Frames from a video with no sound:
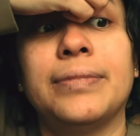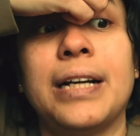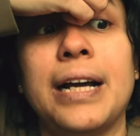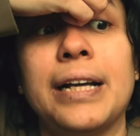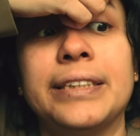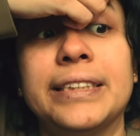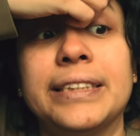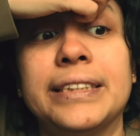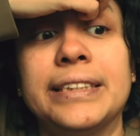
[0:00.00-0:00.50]

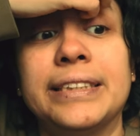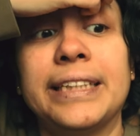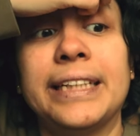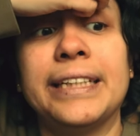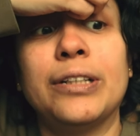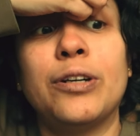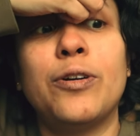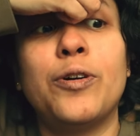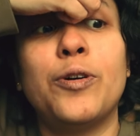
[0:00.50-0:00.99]
I just
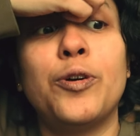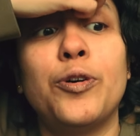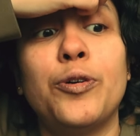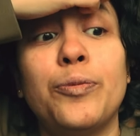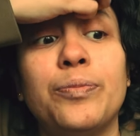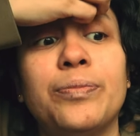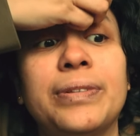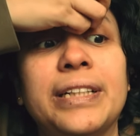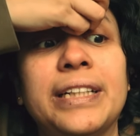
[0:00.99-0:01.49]
stayed
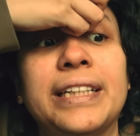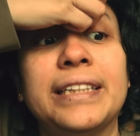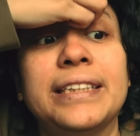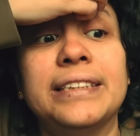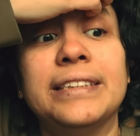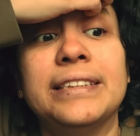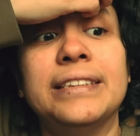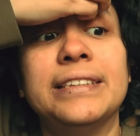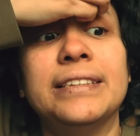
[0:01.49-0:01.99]
home
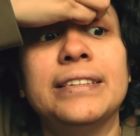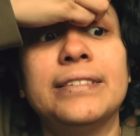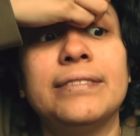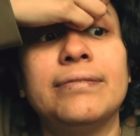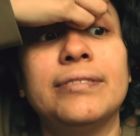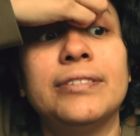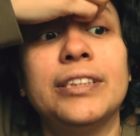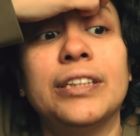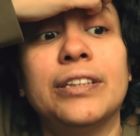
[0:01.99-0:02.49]
and,
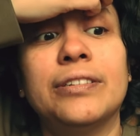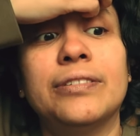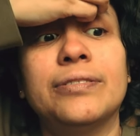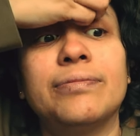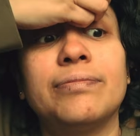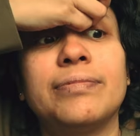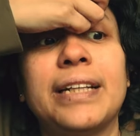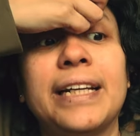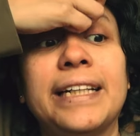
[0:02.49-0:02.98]
you
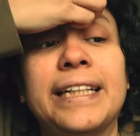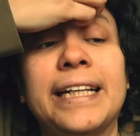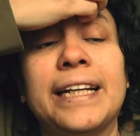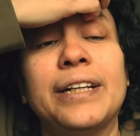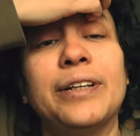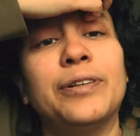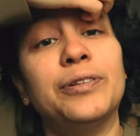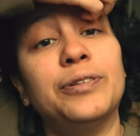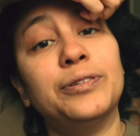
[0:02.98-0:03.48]
know, ate
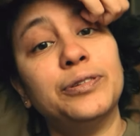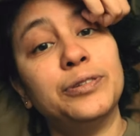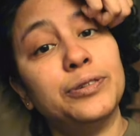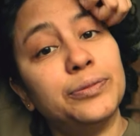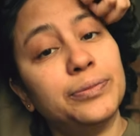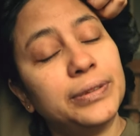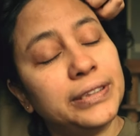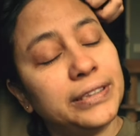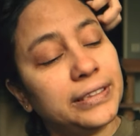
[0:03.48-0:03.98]
at
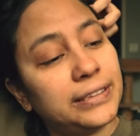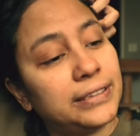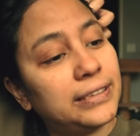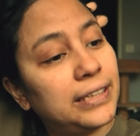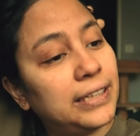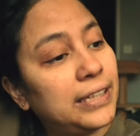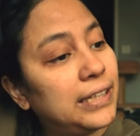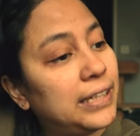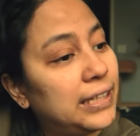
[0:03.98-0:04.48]
home and